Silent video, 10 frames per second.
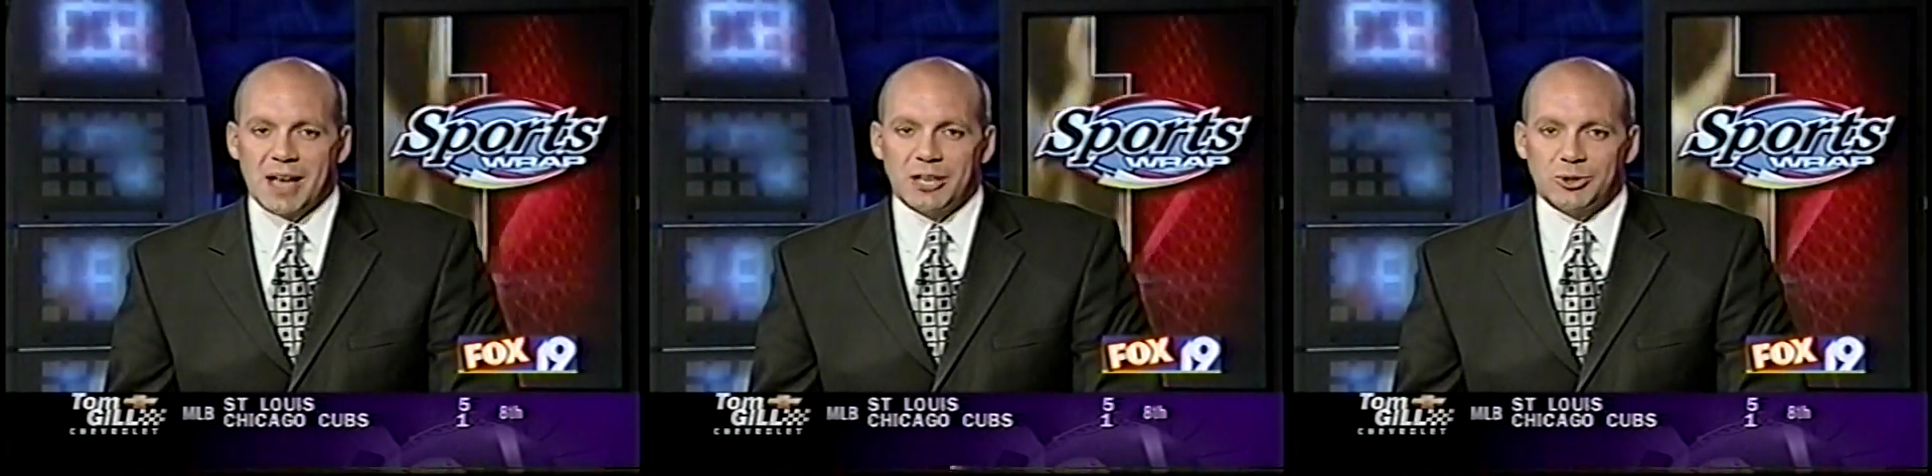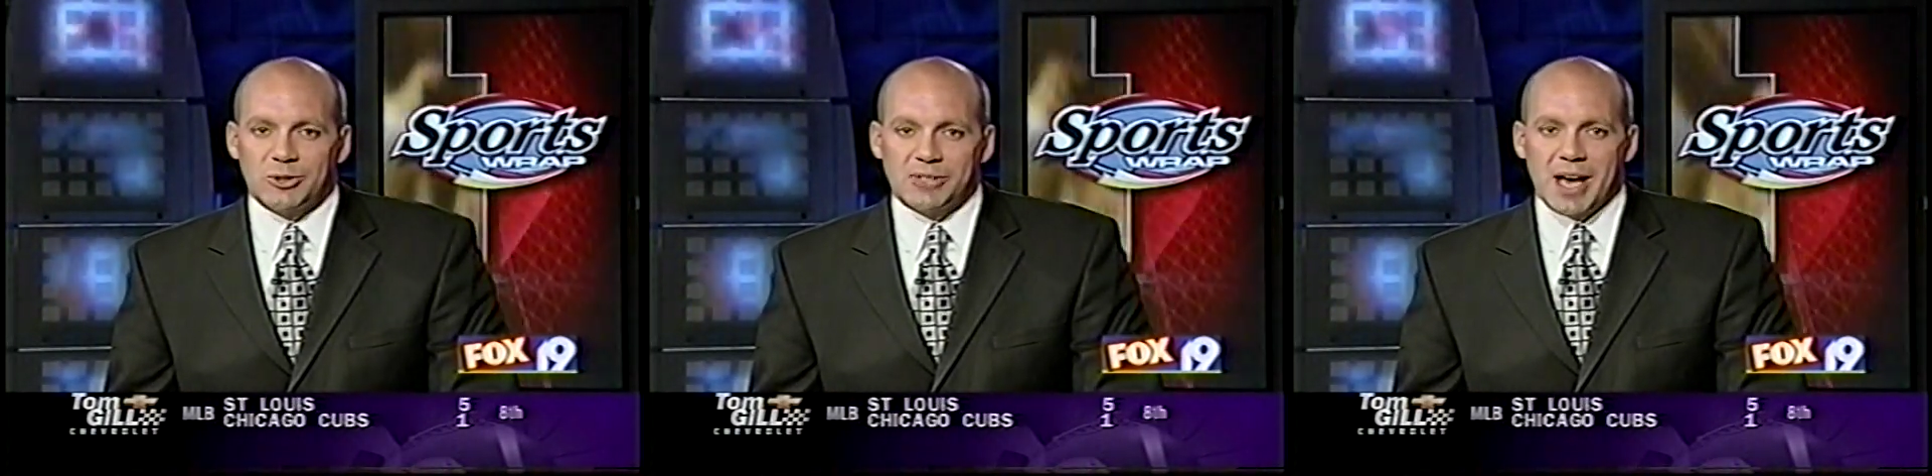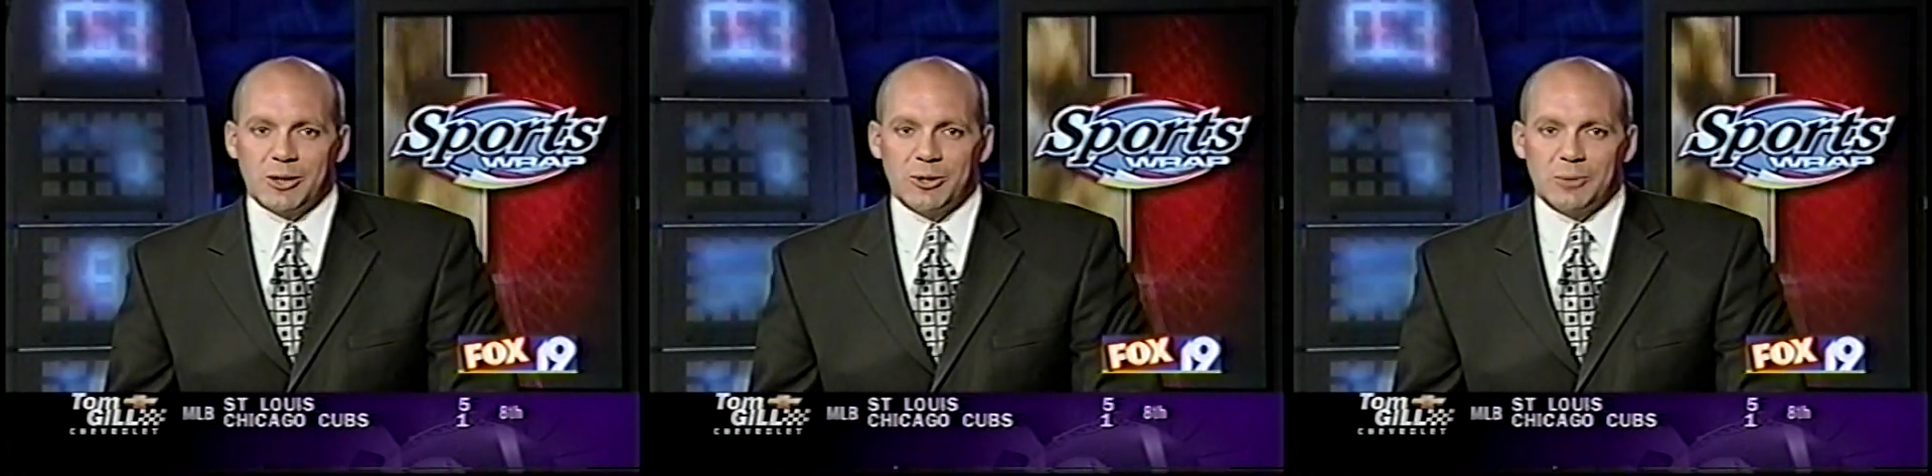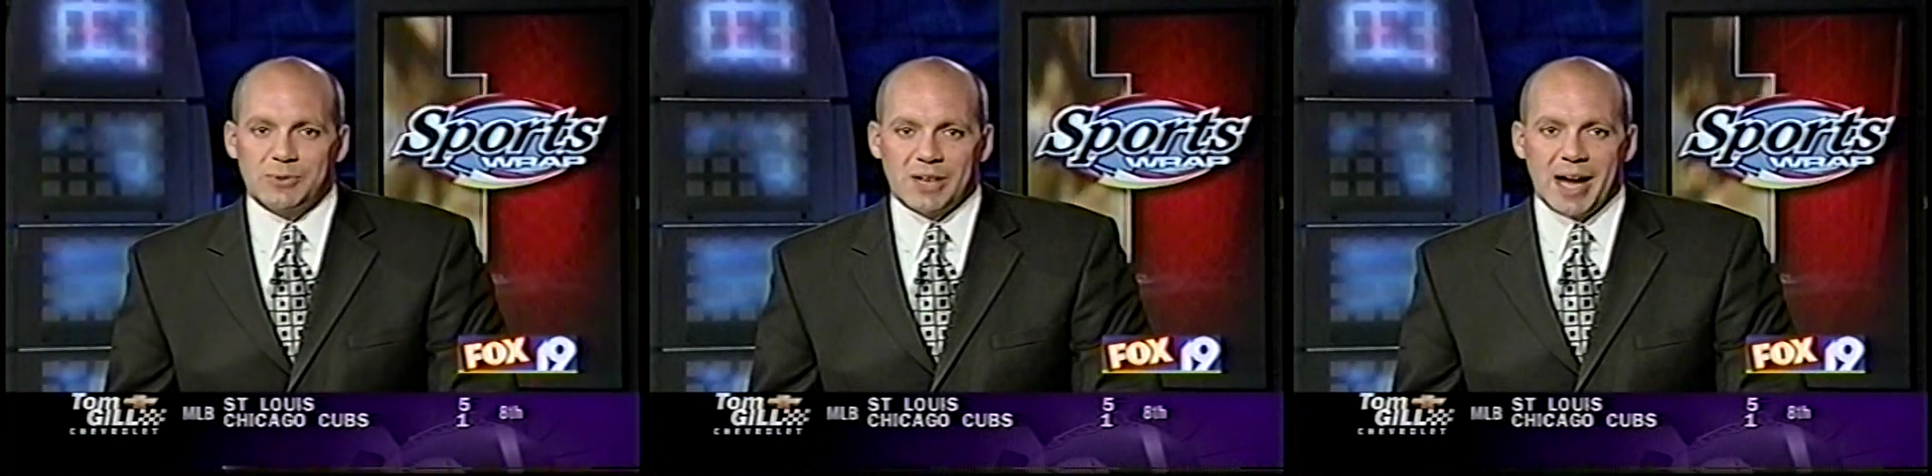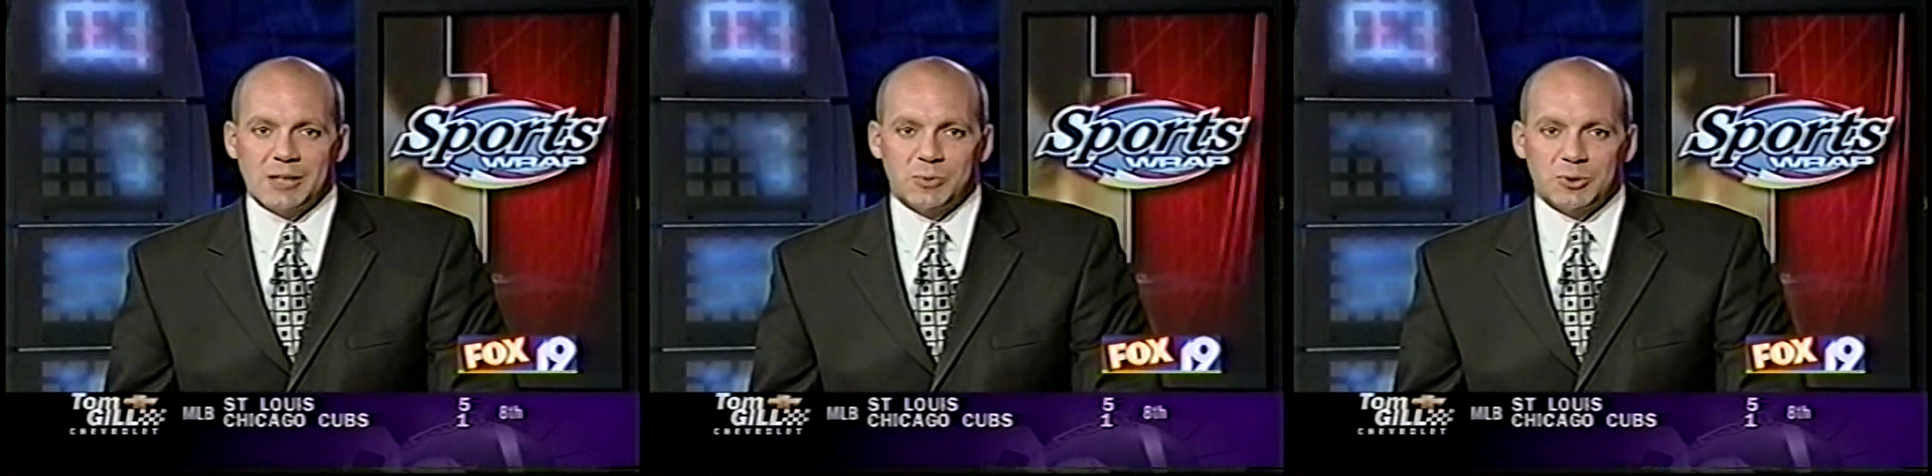national title hopes and
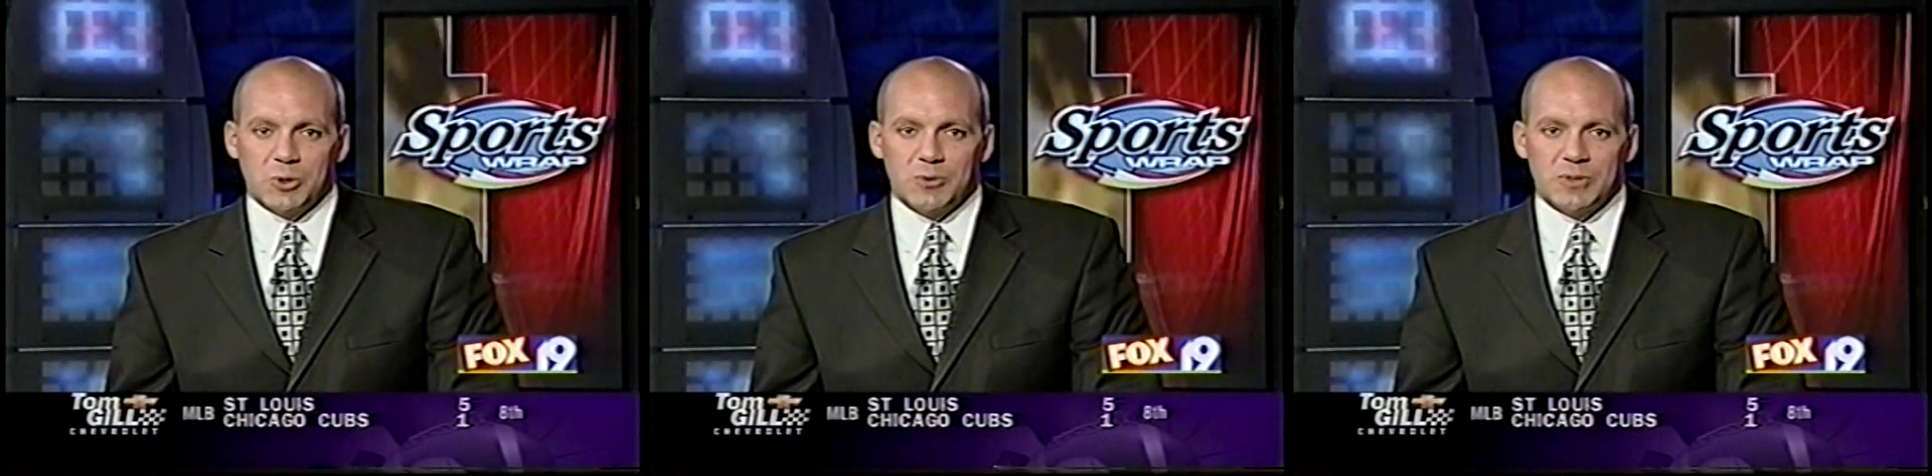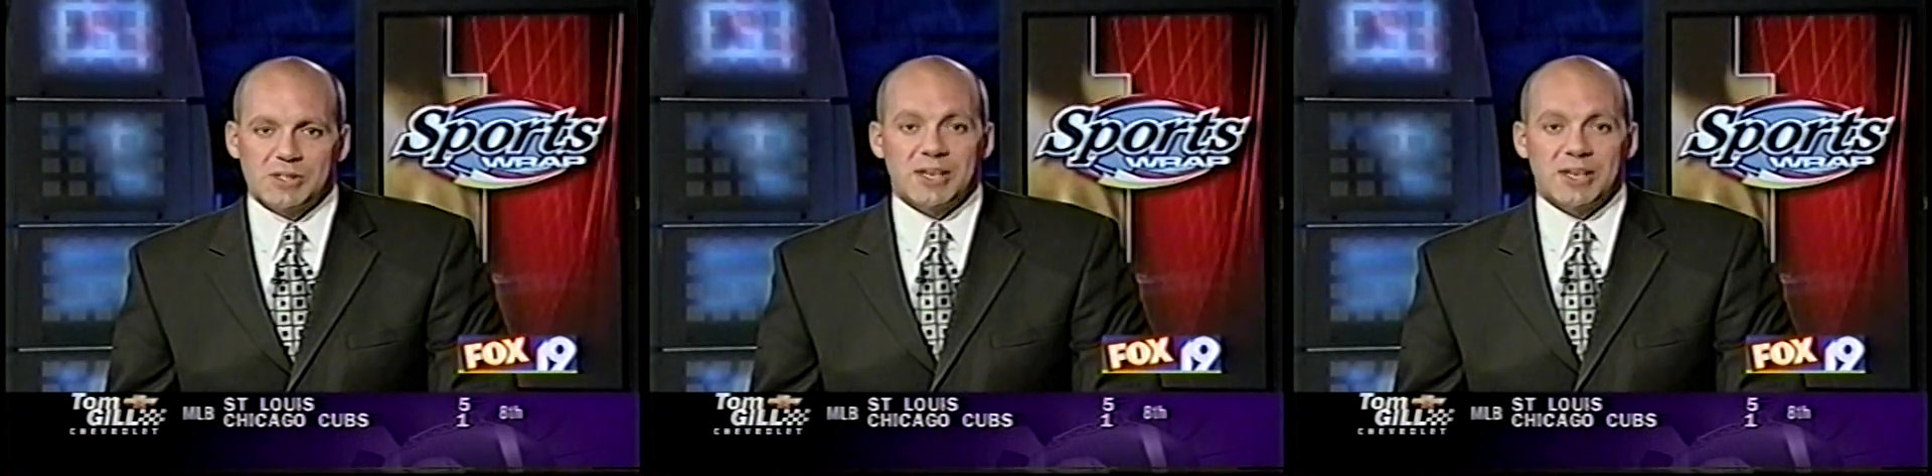Heisman trophies.